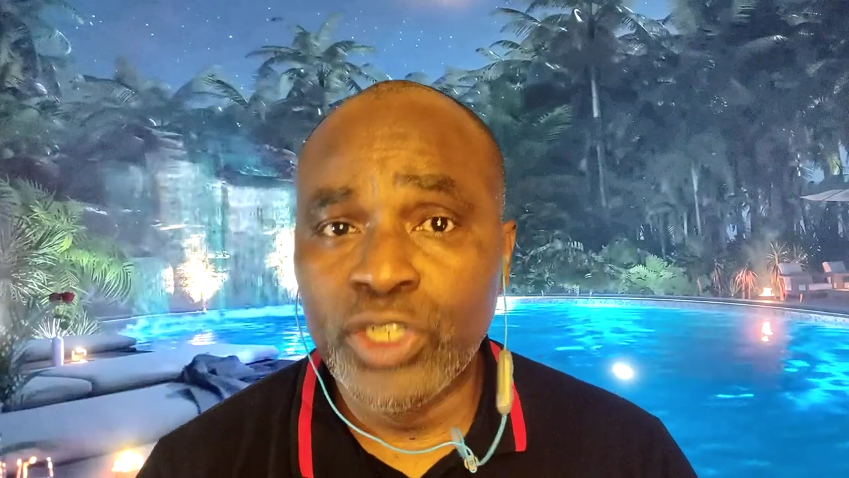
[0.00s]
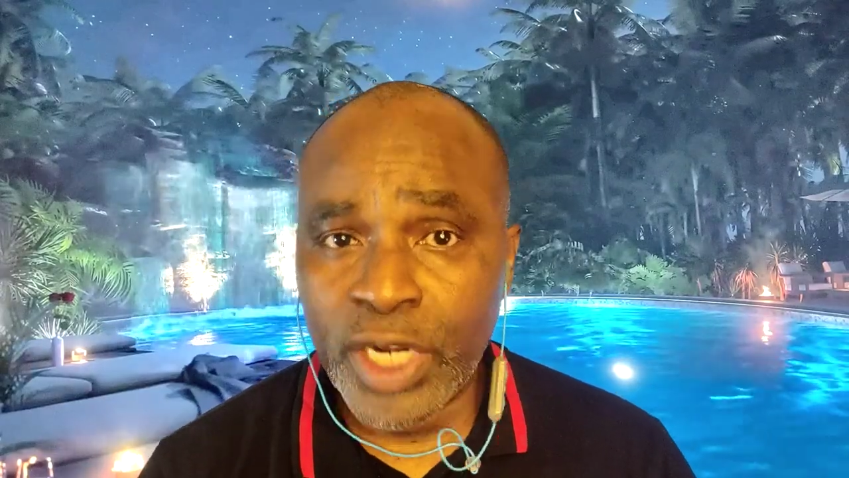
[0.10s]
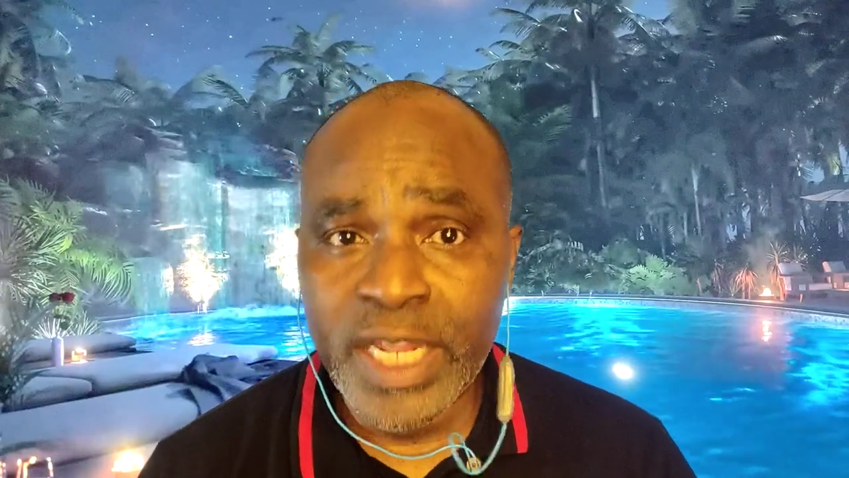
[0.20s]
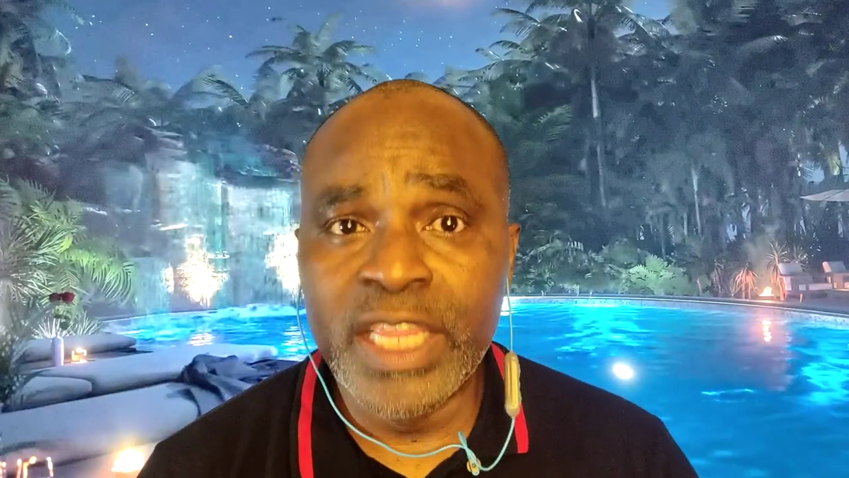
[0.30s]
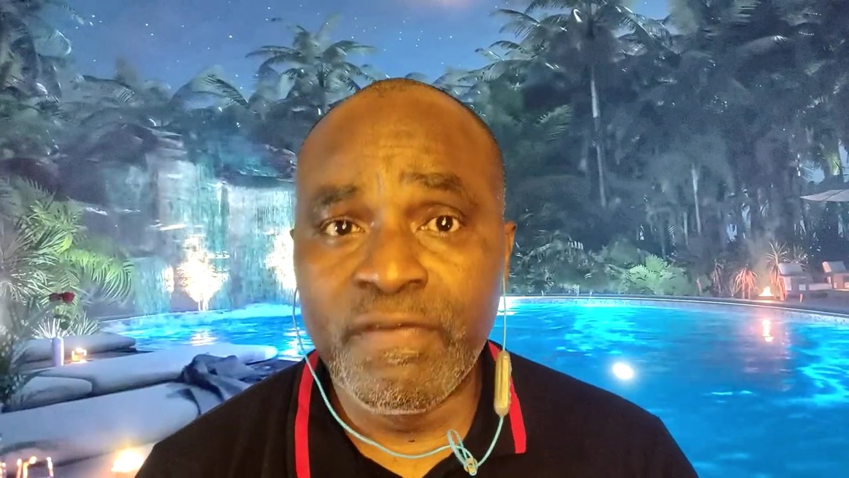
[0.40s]
to
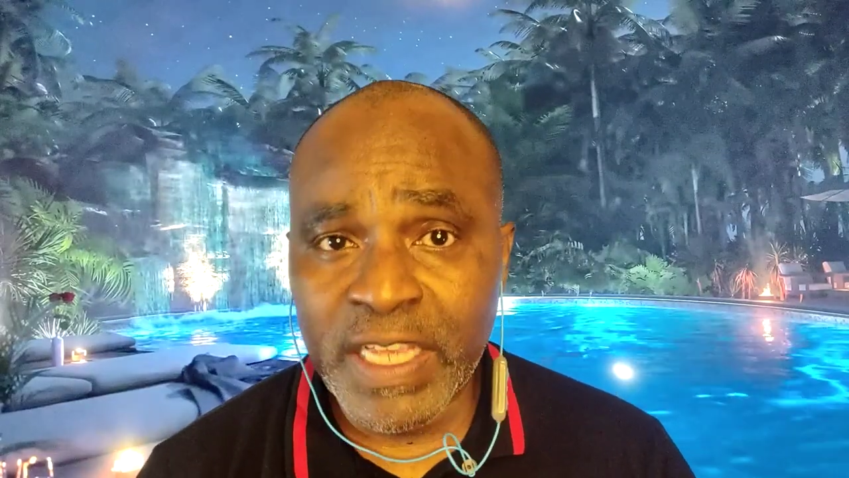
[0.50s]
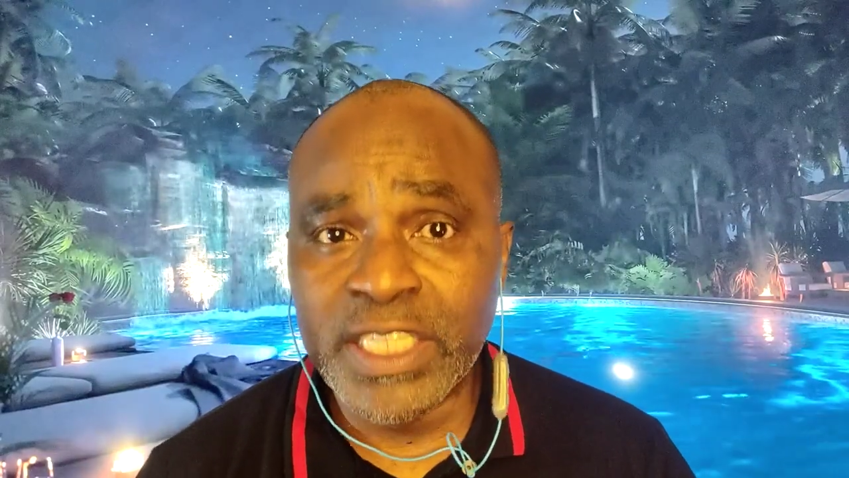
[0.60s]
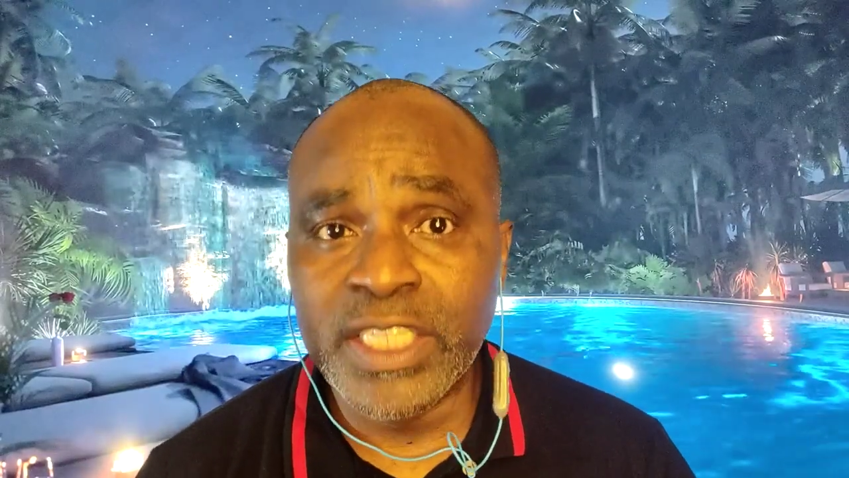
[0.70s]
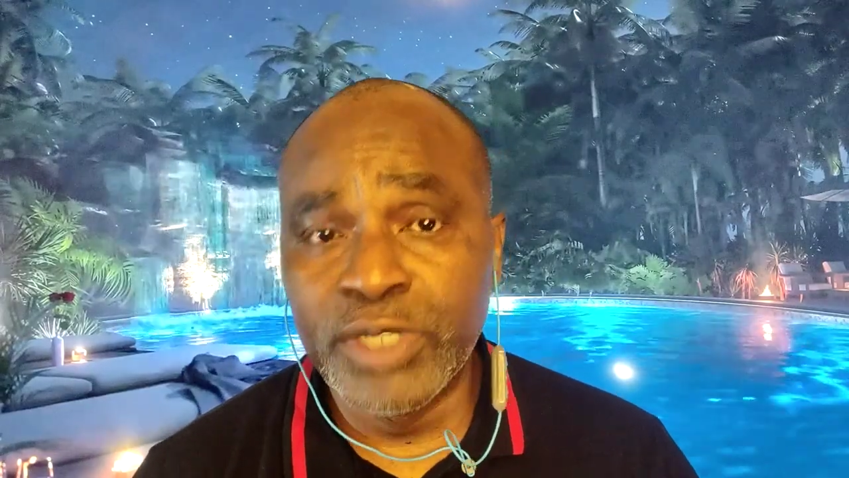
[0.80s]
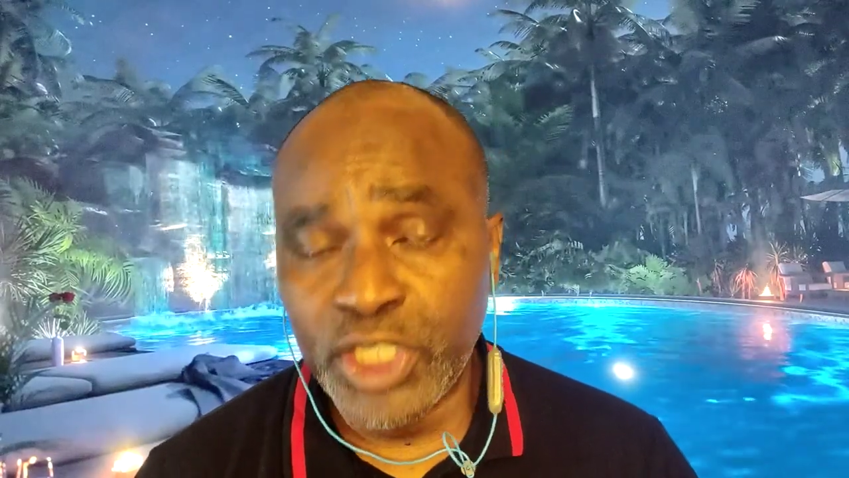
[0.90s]
need to fix the
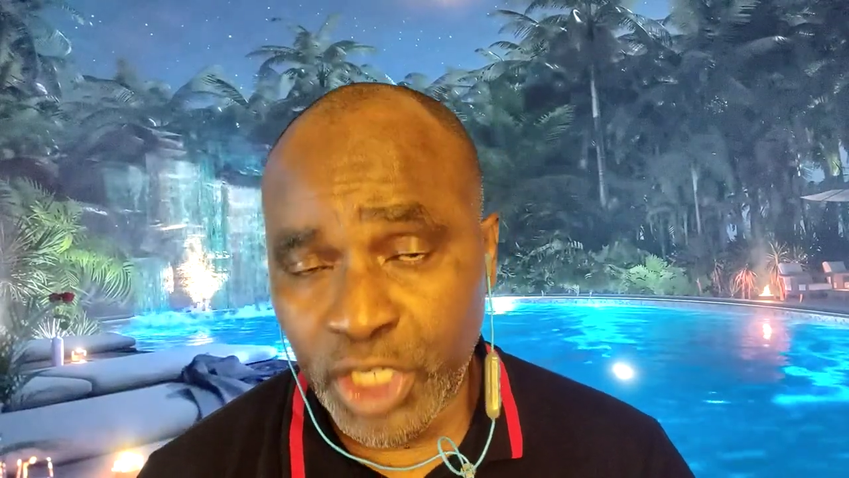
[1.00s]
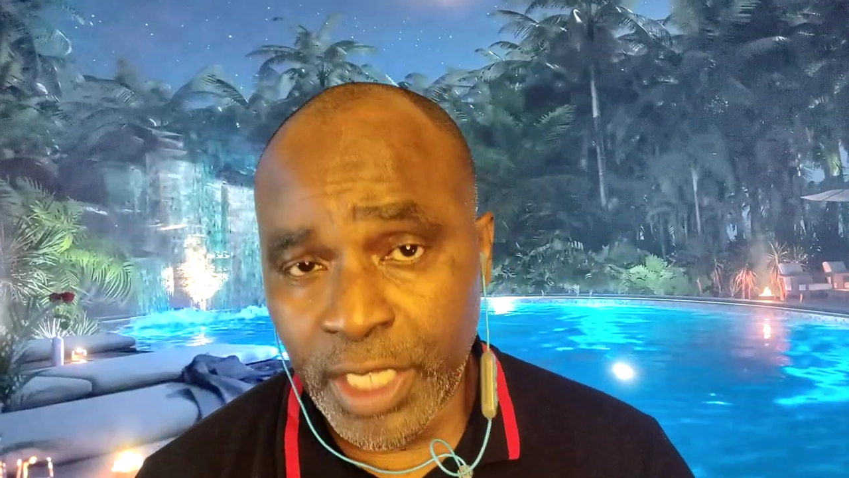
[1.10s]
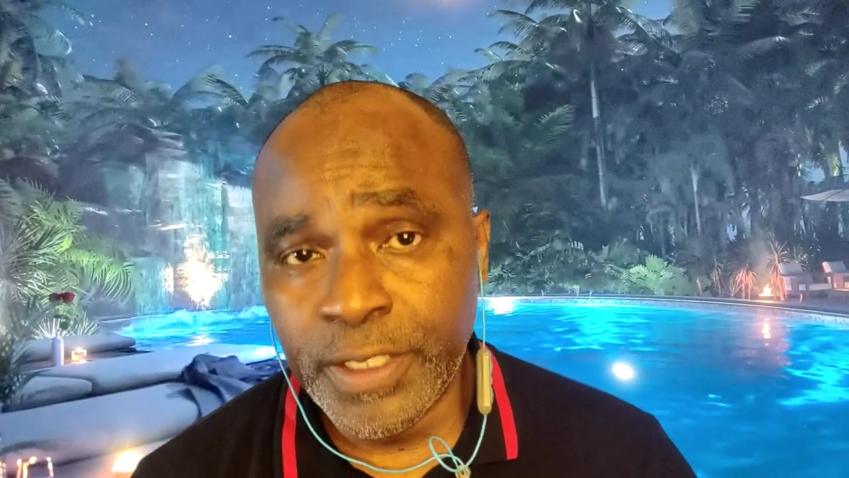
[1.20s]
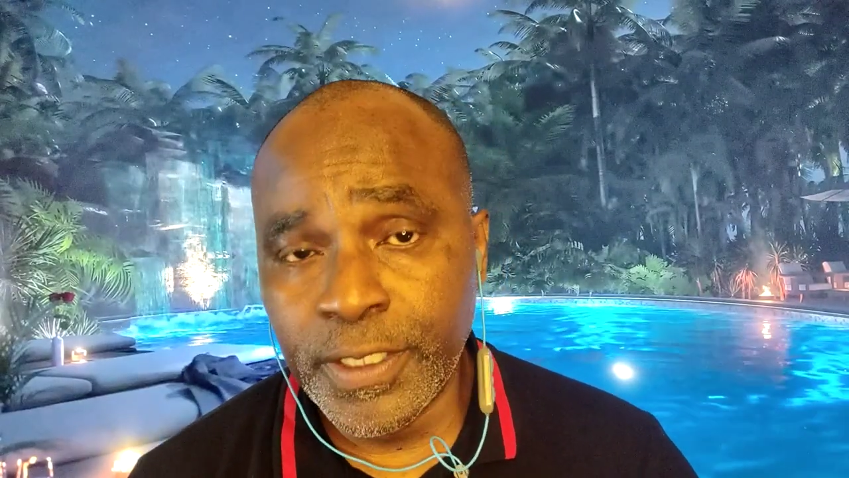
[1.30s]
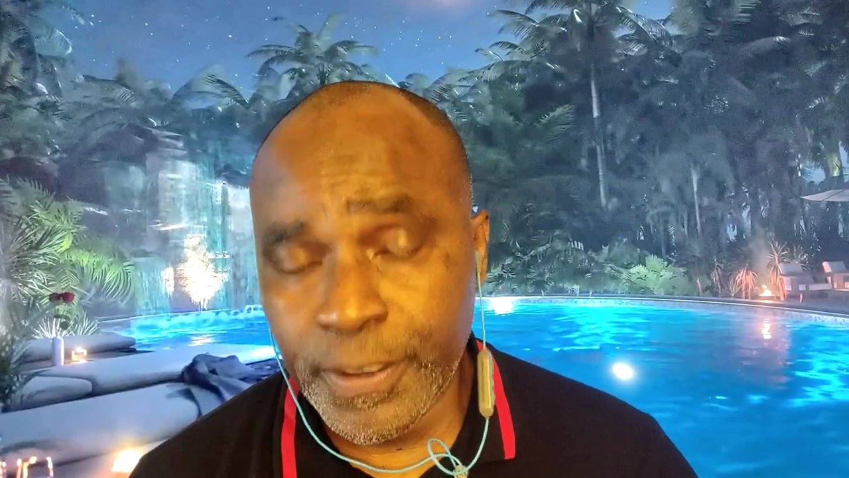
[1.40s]
machines.
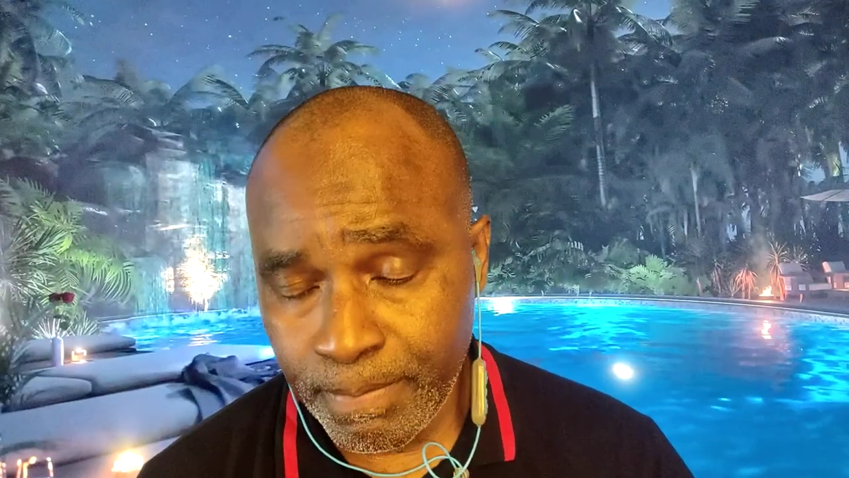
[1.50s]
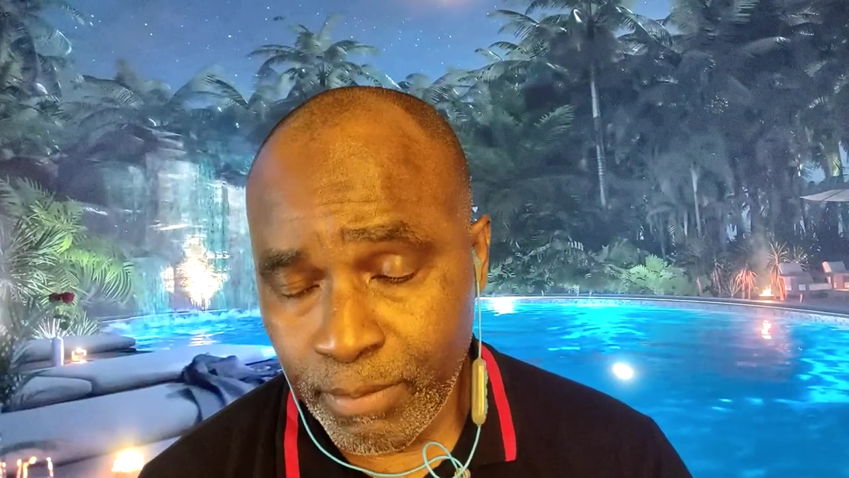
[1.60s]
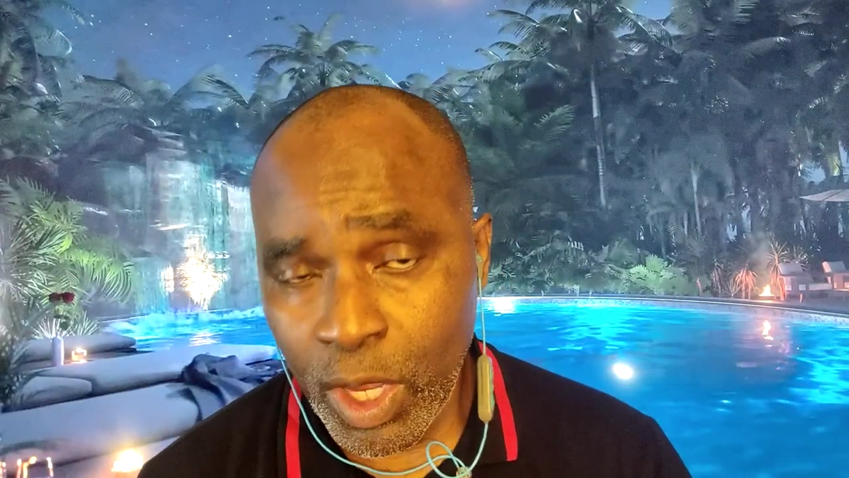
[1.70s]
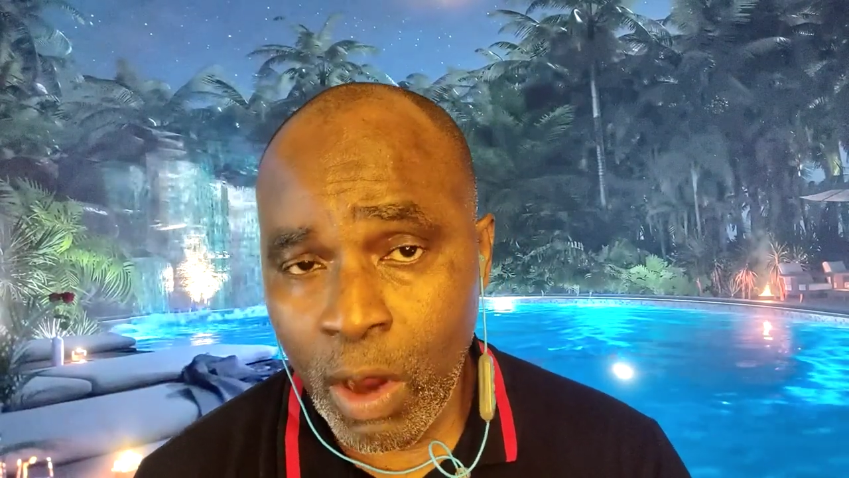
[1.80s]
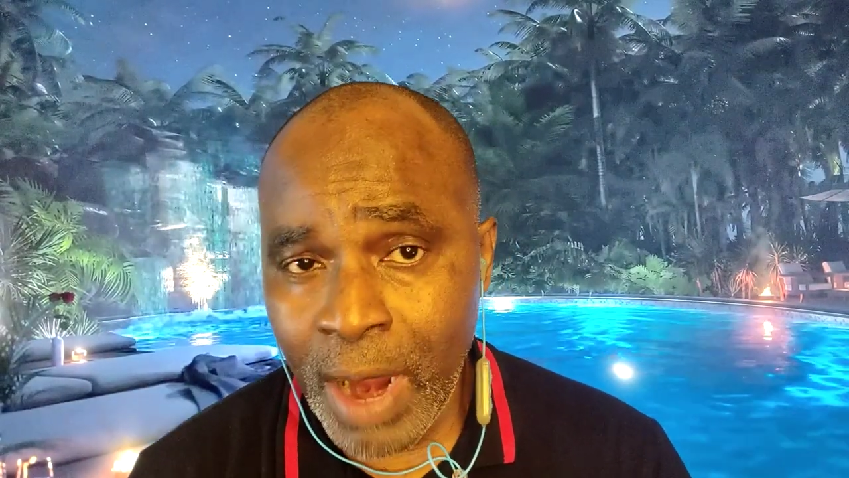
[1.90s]

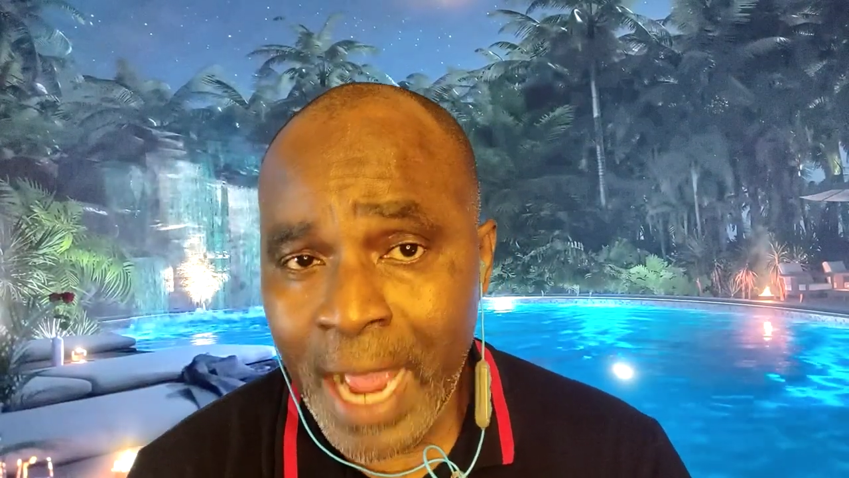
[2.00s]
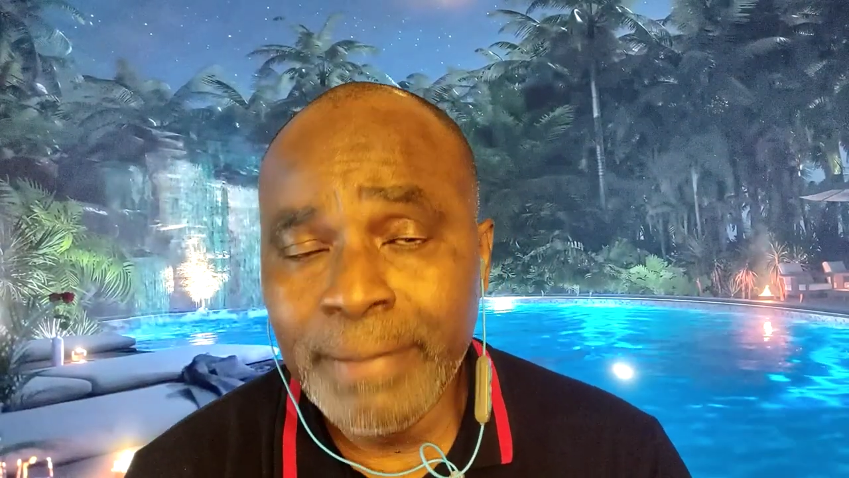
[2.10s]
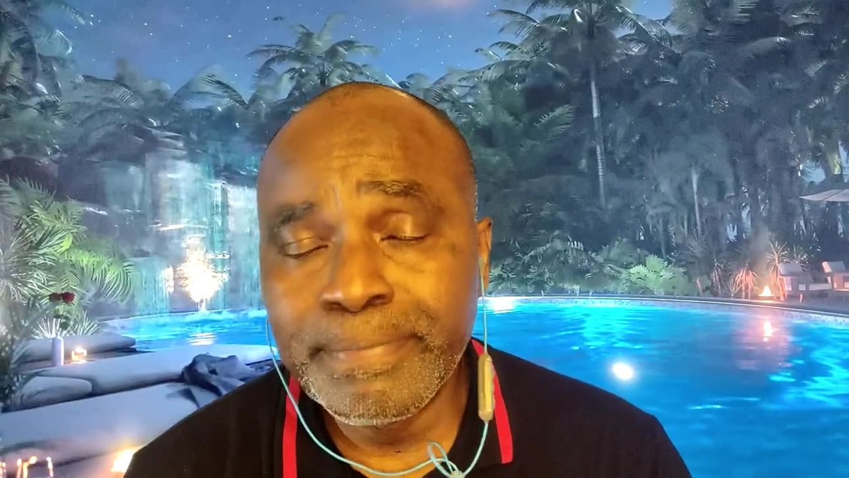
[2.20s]
All right?